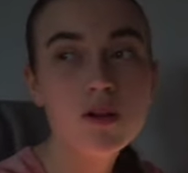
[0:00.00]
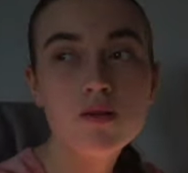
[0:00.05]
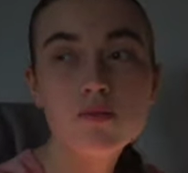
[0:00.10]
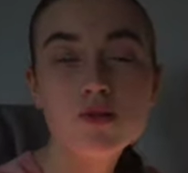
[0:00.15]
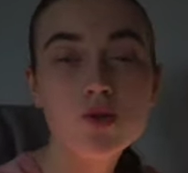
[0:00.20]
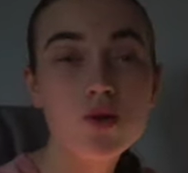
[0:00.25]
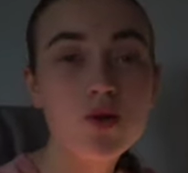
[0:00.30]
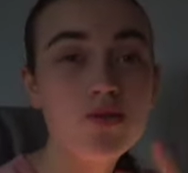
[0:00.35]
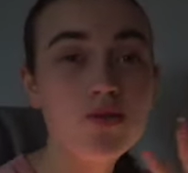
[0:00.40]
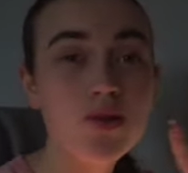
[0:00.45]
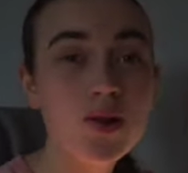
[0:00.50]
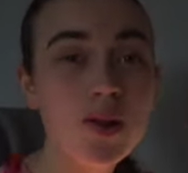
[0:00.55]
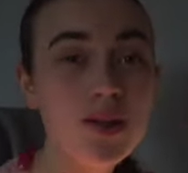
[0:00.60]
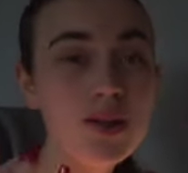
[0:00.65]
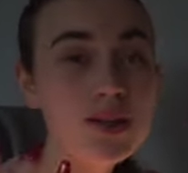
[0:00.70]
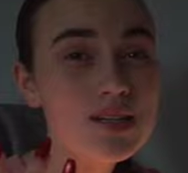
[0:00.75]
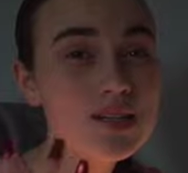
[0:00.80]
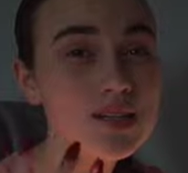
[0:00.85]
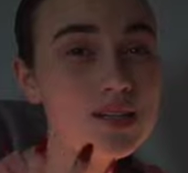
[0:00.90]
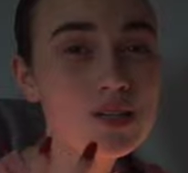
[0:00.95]
I'm sorry if the
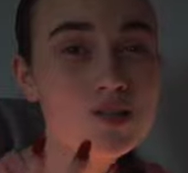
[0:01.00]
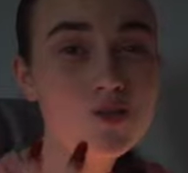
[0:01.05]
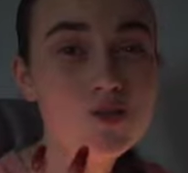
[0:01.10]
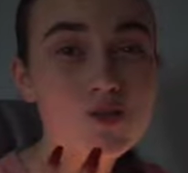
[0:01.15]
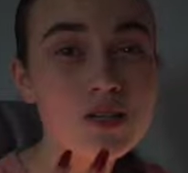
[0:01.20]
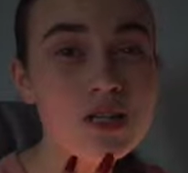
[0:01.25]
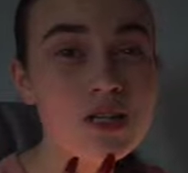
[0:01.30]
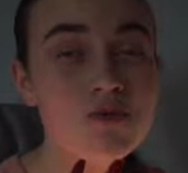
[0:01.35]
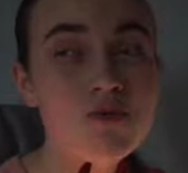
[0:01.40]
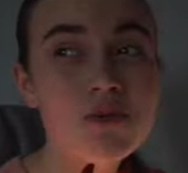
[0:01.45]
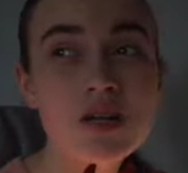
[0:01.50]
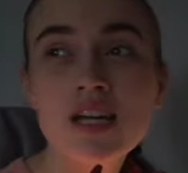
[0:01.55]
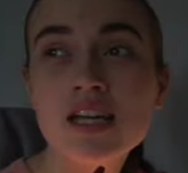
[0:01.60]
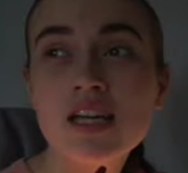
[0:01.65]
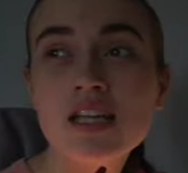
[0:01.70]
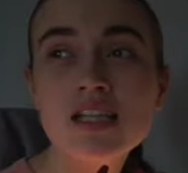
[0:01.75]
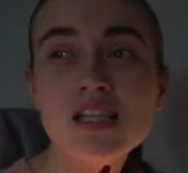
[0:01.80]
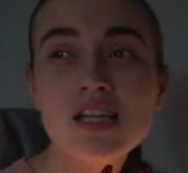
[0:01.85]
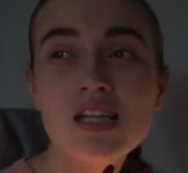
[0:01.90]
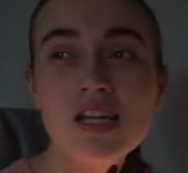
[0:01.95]
lighting is really
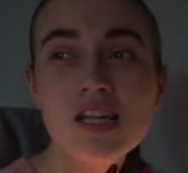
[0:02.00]
weird.